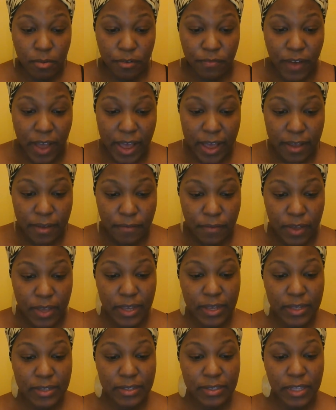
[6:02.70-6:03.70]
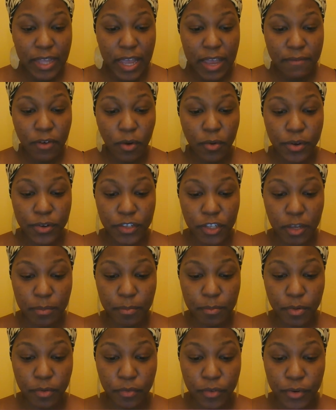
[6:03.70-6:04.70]
5, slave owners
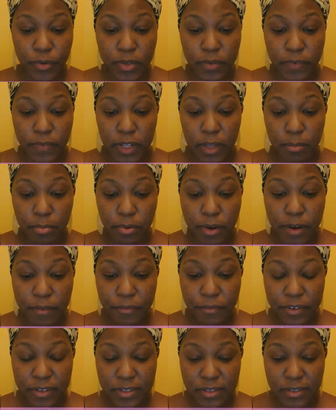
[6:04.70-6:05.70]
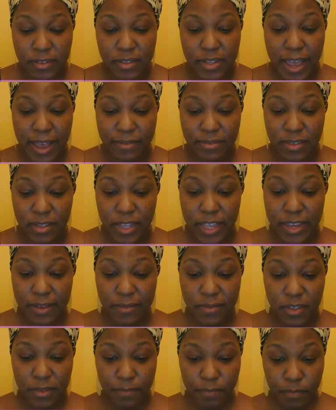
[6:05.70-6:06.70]
in Peru developed preferences to have
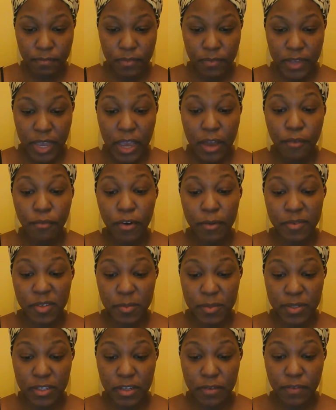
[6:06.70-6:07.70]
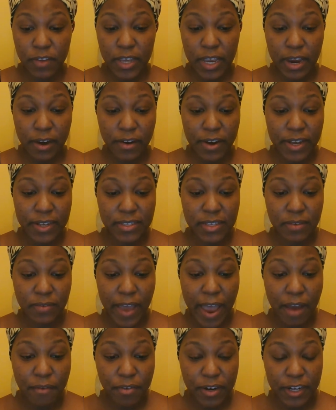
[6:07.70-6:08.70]
slaves from specific areas of
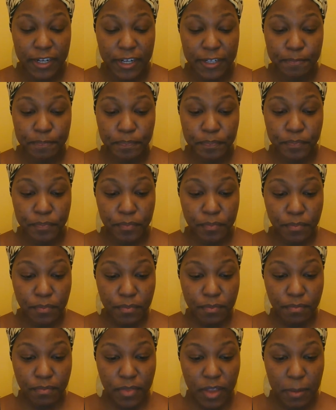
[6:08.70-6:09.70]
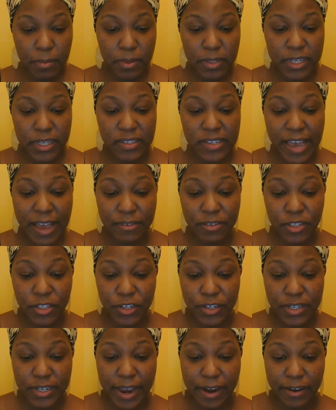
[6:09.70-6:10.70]
Africa believed to have
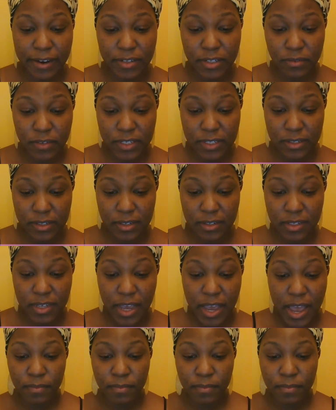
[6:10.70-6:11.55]
certain characteristics.